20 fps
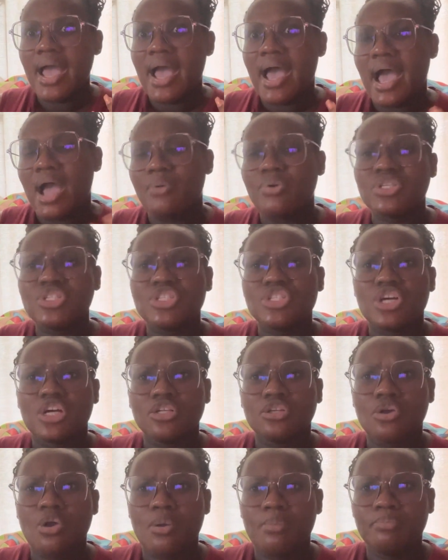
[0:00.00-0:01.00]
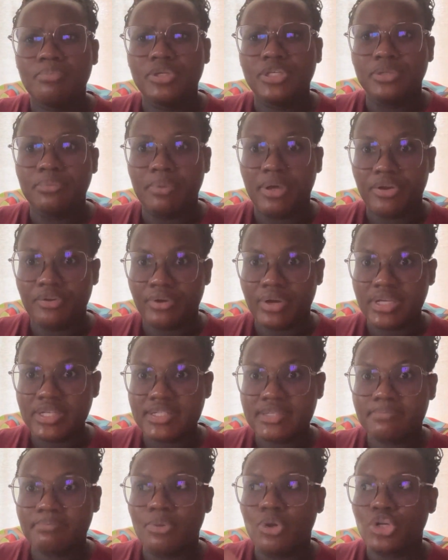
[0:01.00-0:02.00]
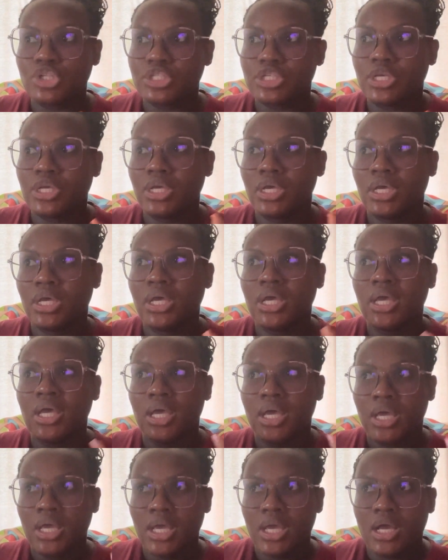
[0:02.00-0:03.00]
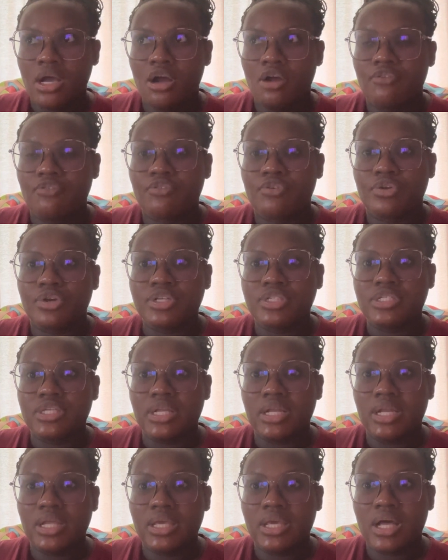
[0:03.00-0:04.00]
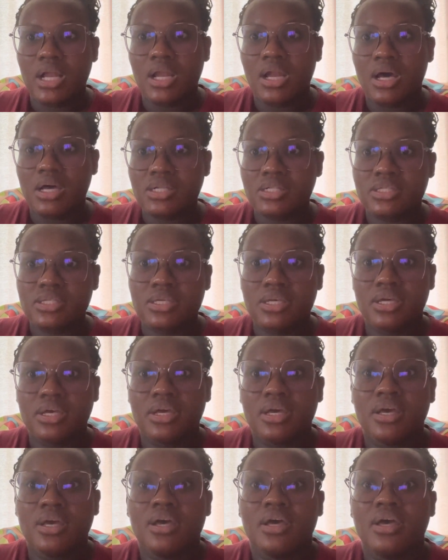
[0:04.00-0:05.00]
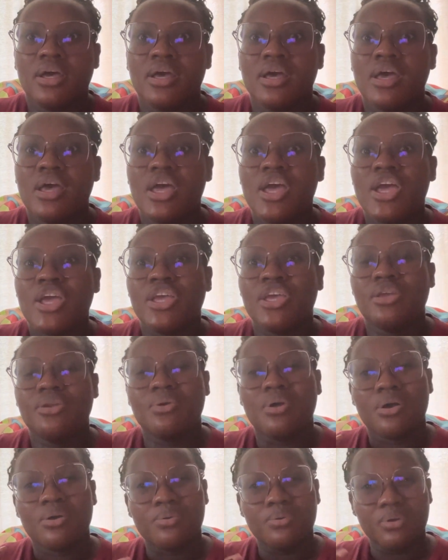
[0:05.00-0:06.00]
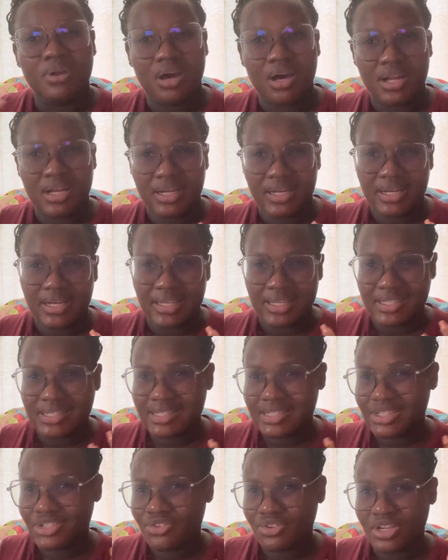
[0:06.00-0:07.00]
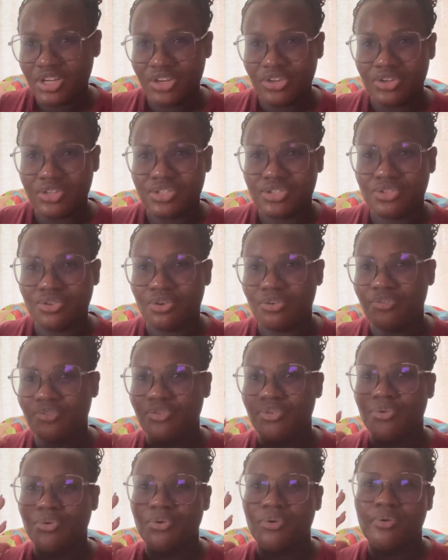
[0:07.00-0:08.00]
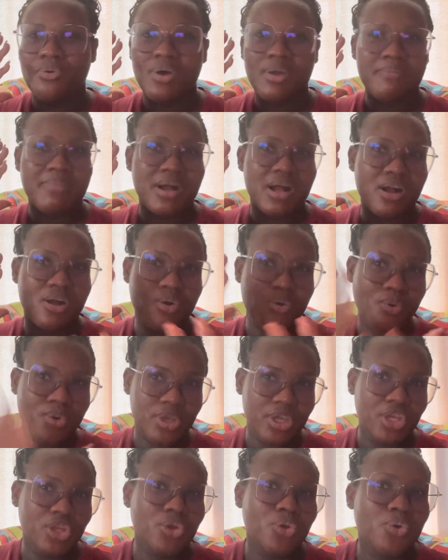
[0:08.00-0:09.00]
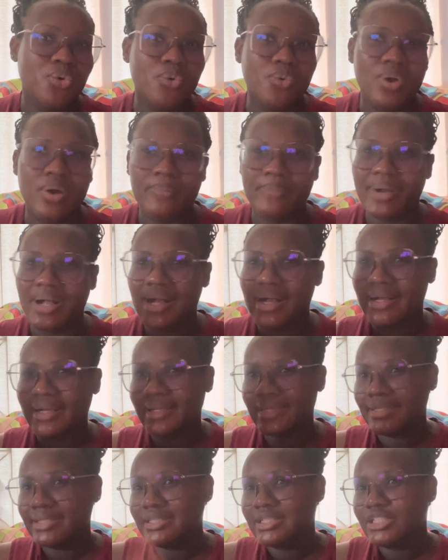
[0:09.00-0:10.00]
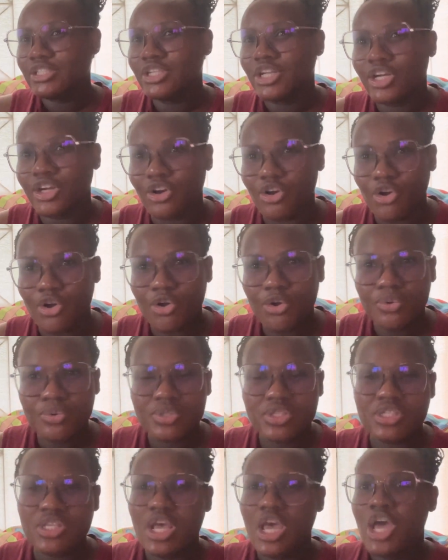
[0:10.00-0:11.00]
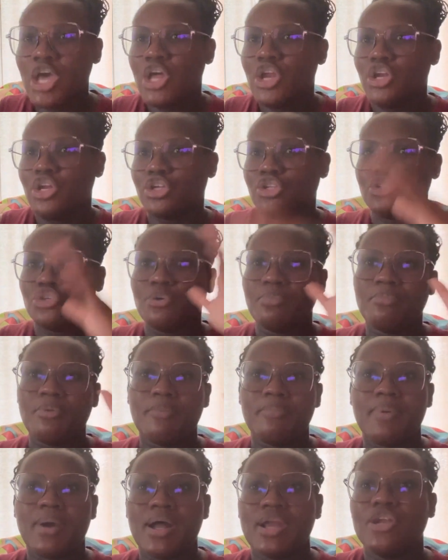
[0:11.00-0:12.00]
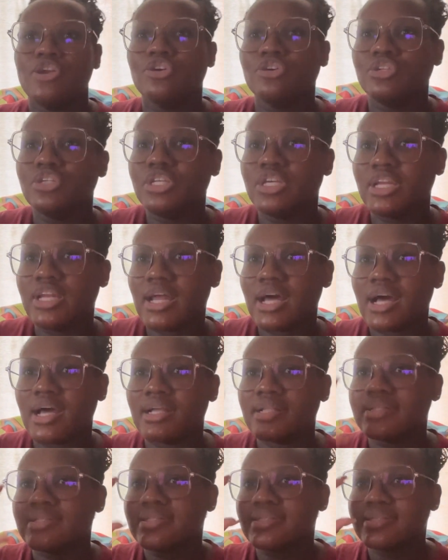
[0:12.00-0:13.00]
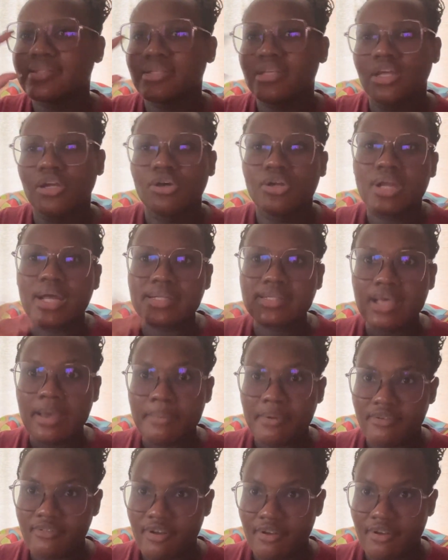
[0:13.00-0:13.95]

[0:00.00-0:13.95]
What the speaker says: I wasn't on complete bed rest, but of course, you lay a lot. You do a whole lot less strenuous stuff. No one bag of cooking, no one bag of cleaning in the house. No jump up on nothing. You're not you know, that type of